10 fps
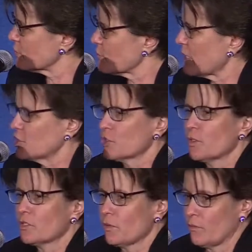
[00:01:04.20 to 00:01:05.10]

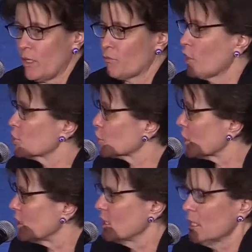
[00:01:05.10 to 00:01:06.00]
disinformation. We could talk about
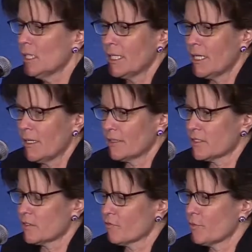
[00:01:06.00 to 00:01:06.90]
Russia
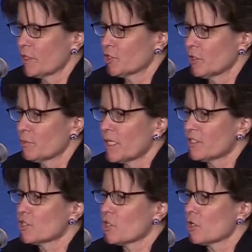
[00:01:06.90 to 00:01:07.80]
uh, and
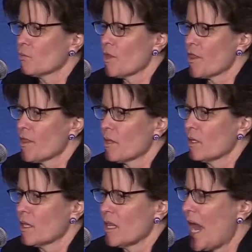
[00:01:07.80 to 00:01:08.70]
disinformation. But let's start
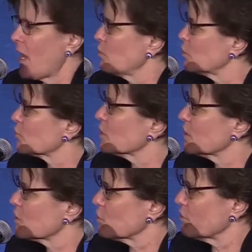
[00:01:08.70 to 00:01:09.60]
with that,
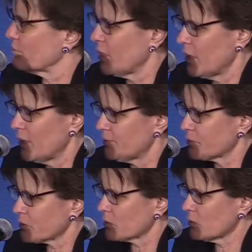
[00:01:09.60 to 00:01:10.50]
which really sort of
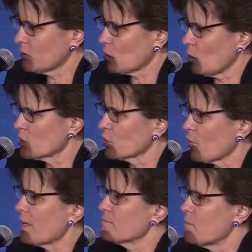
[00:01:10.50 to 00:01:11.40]

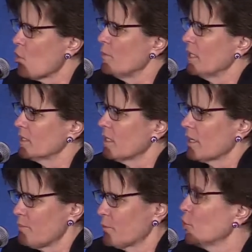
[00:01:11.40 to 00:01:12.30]
was a great
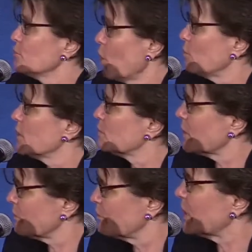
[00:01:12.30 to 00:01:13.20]
moment, not a good
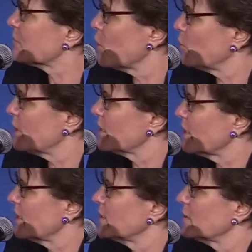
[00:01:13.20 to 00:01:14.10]
moment, but a big mm-hmm.
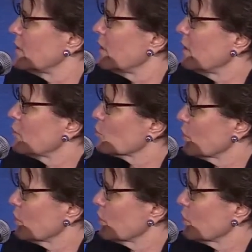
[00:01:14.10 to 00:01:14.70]
moment in